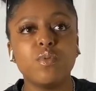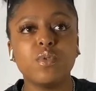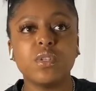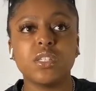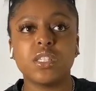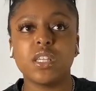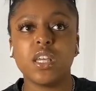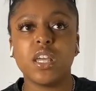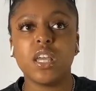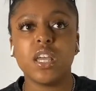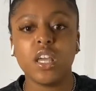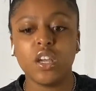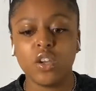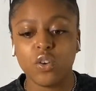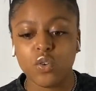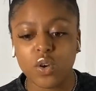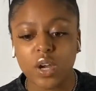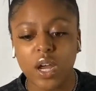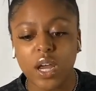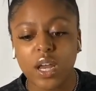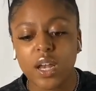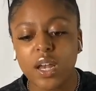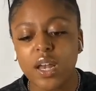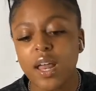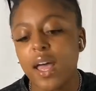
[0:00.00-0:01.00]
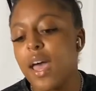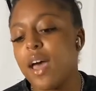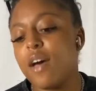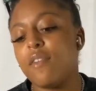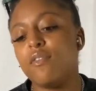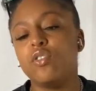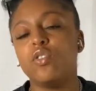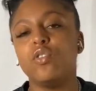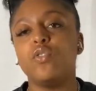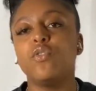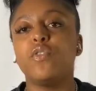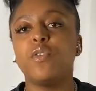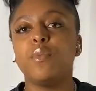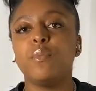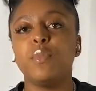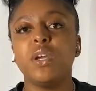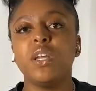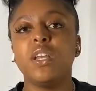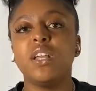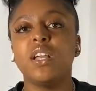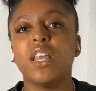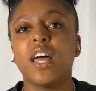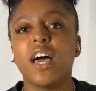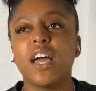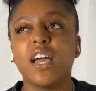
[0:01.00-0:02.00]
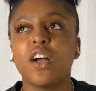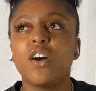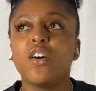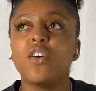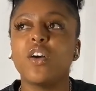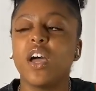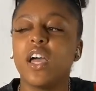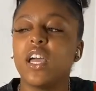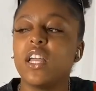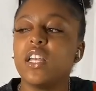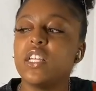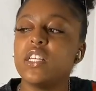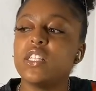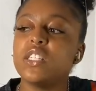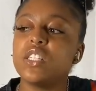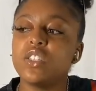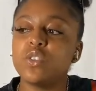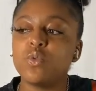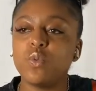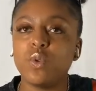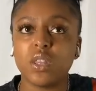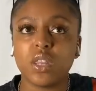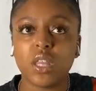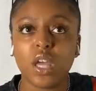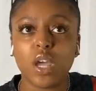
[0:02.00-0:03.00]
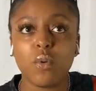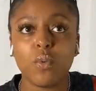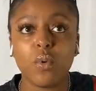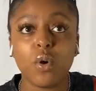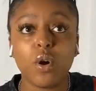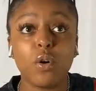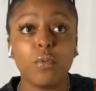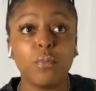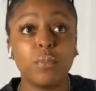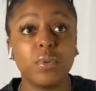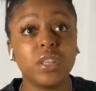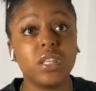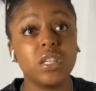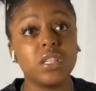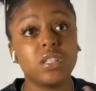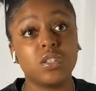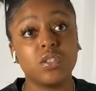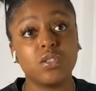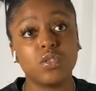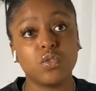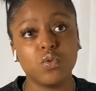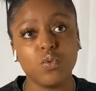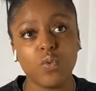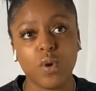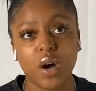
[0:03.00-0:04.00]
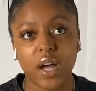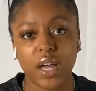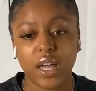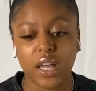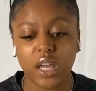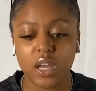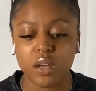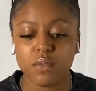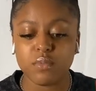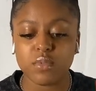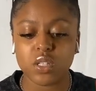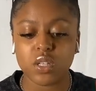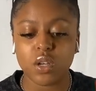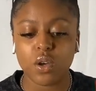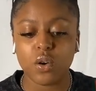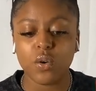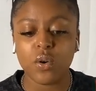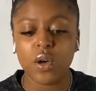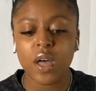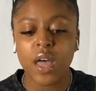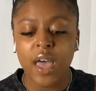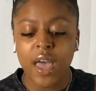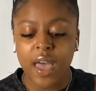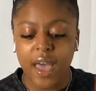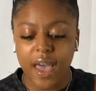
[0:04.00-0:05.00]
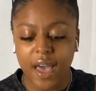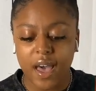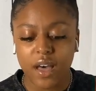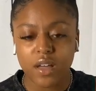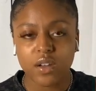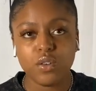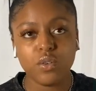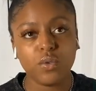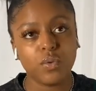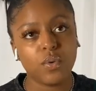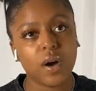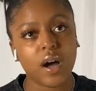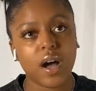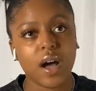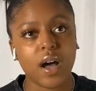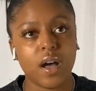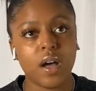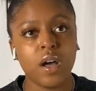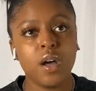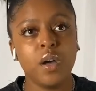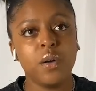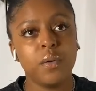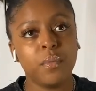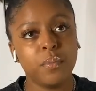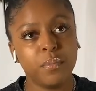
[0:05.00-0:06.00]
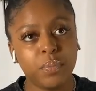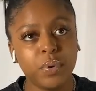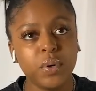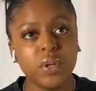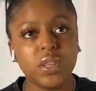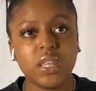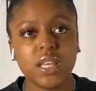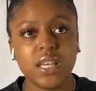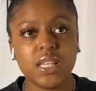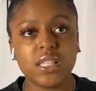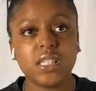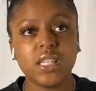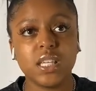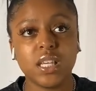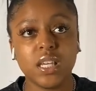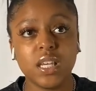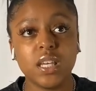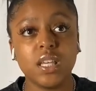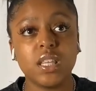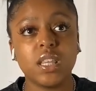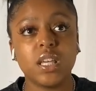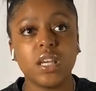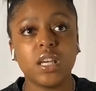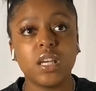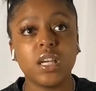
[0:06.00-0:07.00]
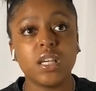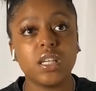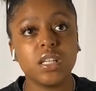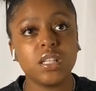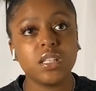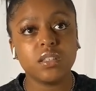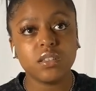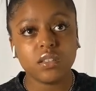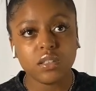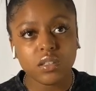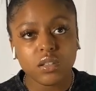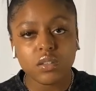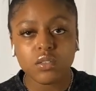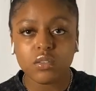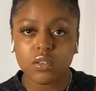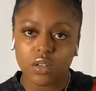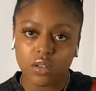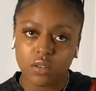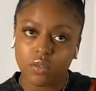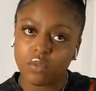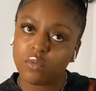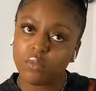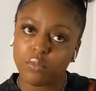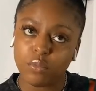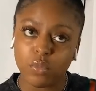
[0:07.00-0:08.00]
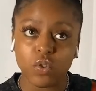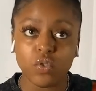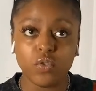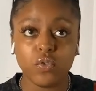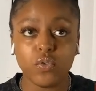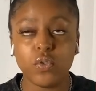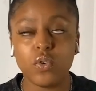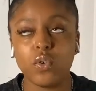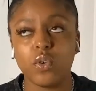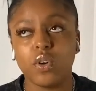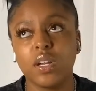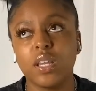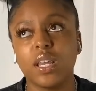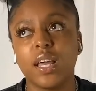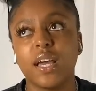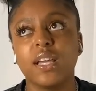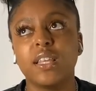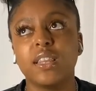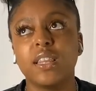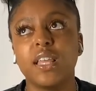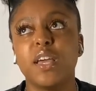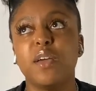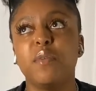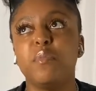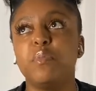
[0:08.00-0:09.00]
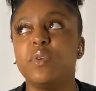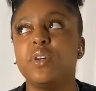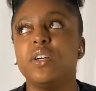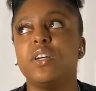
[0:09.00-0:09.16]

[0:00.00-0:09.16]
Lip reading: it created an avenue for me to like, okay, this is what they want, but this is who I am. So how do I put that together and, move forward like that? But